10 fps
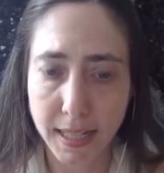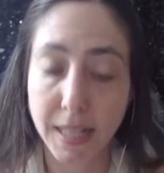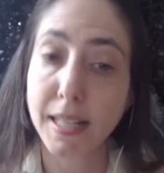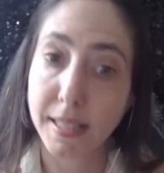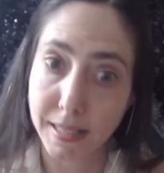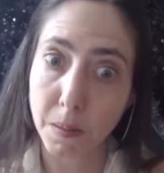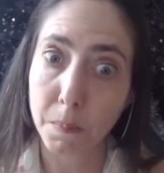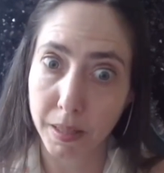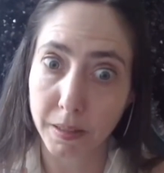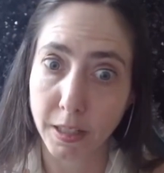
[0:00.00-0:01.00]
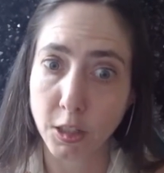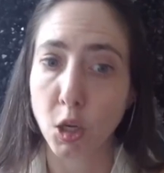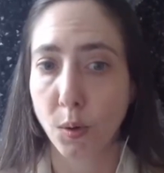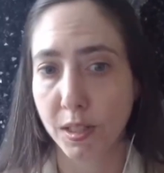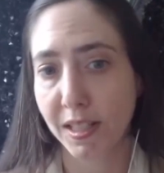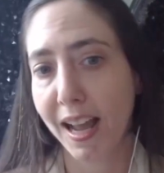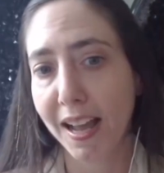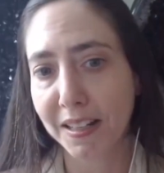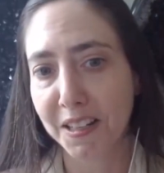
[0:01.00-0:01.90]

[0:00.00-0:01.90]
and it's still building towards that.